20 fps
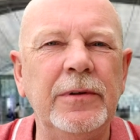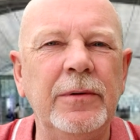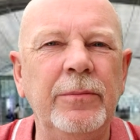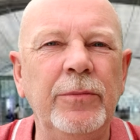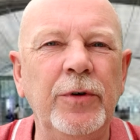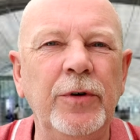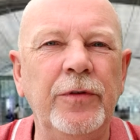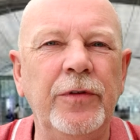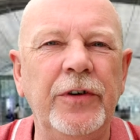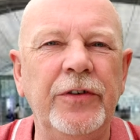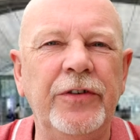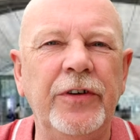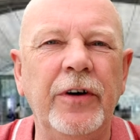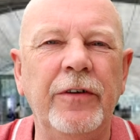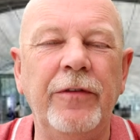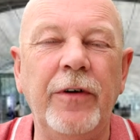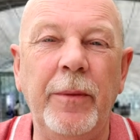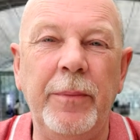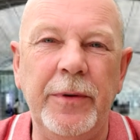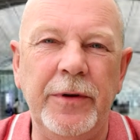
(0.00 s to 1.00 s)
Move
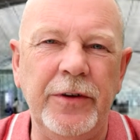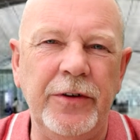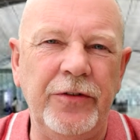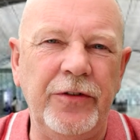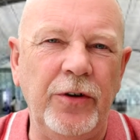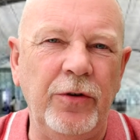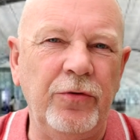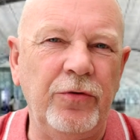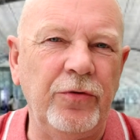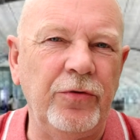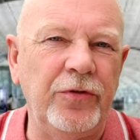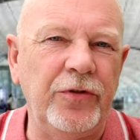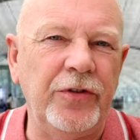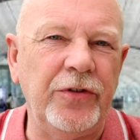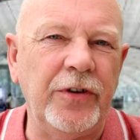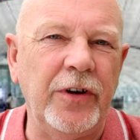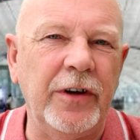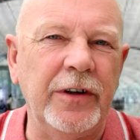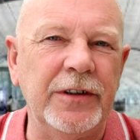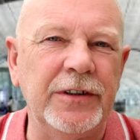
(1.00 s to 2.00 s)
herself up in the social
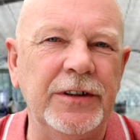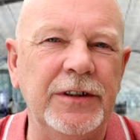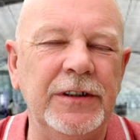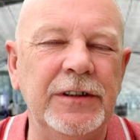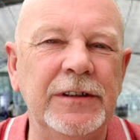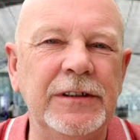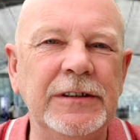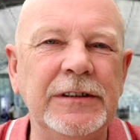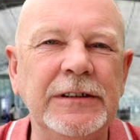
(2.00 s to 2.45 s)
society.